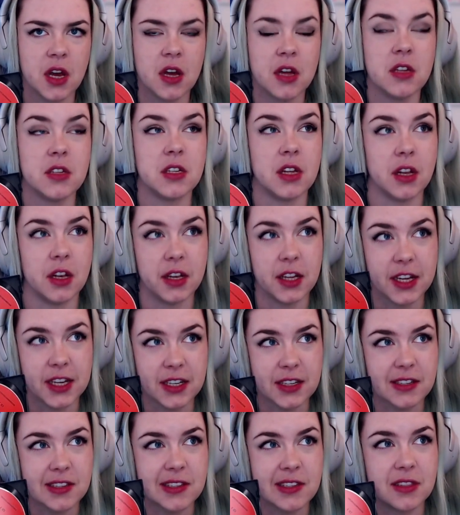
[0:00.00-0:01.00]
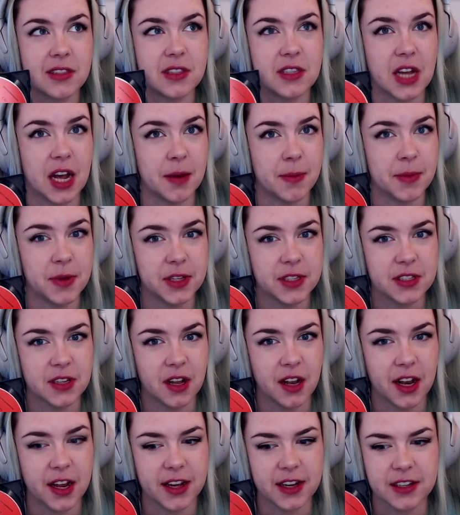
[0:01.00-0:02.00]
Deluxe, Double
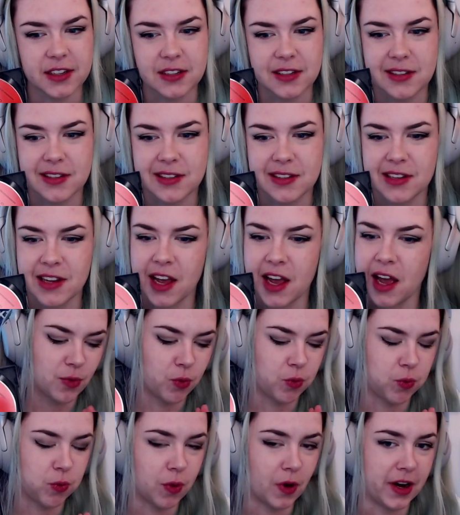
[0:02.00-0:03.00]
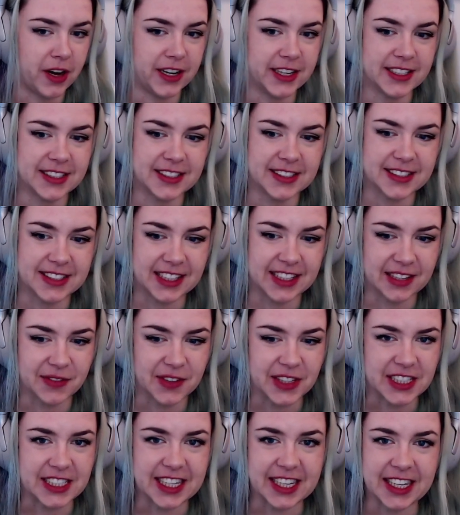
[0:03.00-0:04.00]
Deluxe, 1
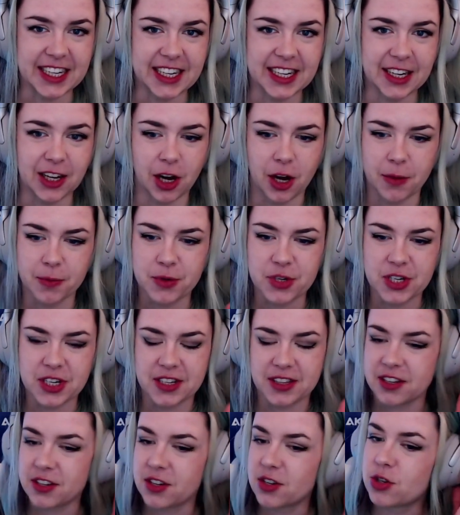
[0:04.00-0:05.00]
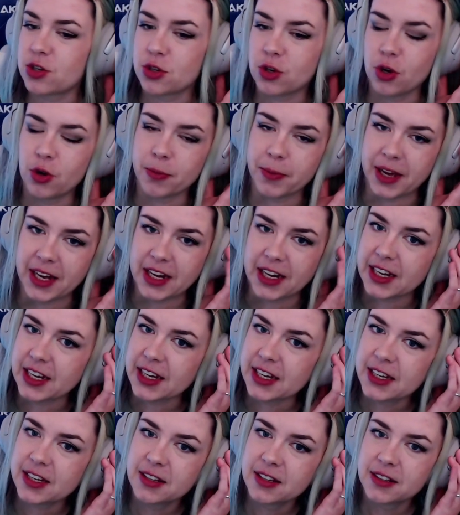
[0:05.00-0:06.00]
DVD option. There's so
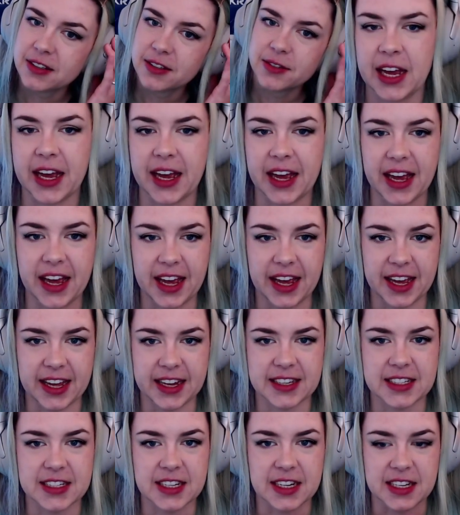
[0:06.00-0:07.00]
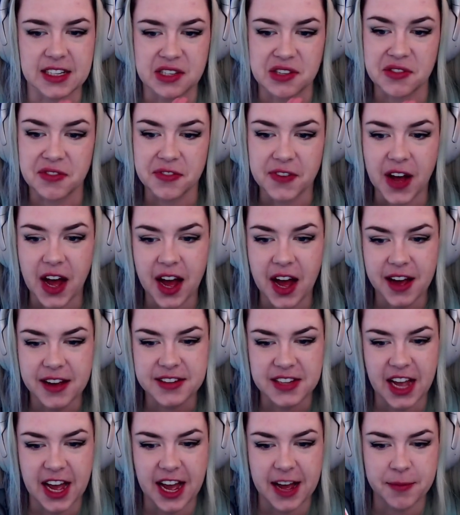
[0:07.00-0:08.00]
many. And as far
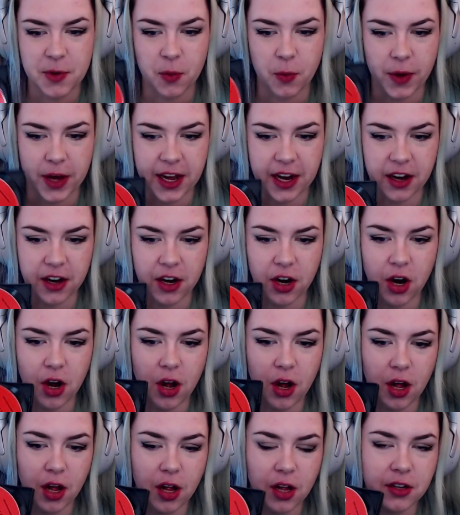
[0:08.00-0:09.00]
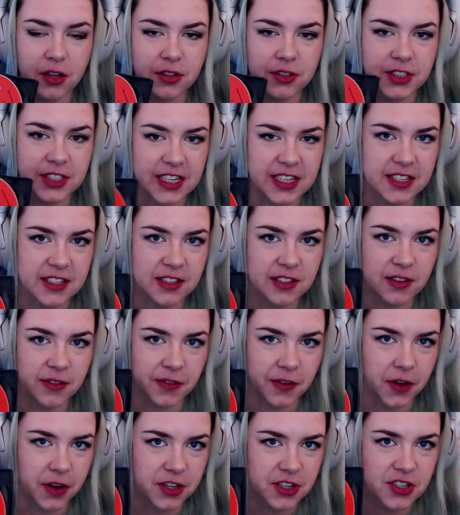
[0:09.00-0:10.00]
as I'm aware, all disc
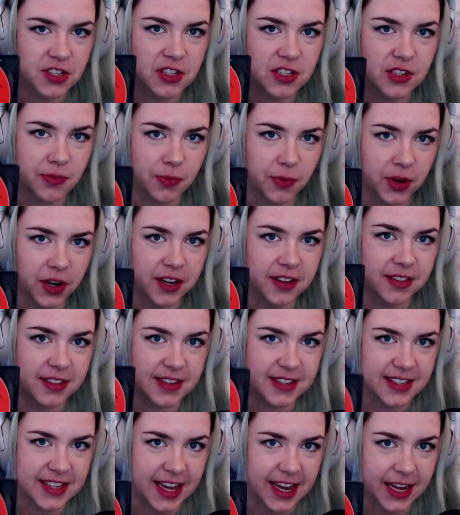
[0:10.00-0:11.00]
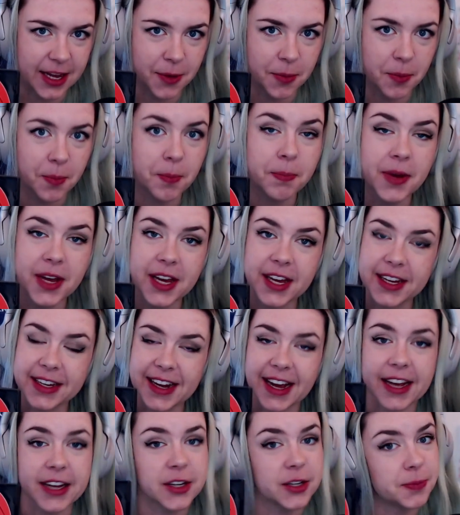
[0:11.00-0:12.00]
versions work the same, but
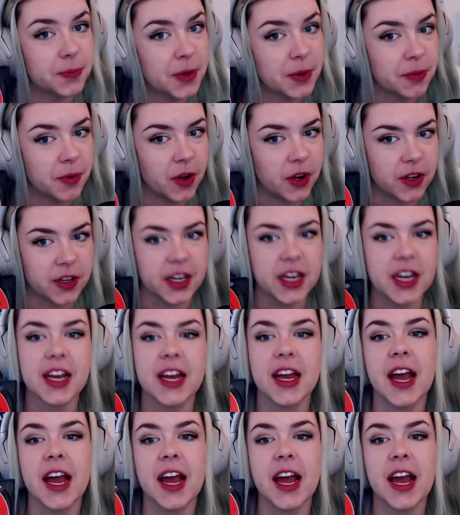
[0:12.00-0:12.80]
I could be wrong.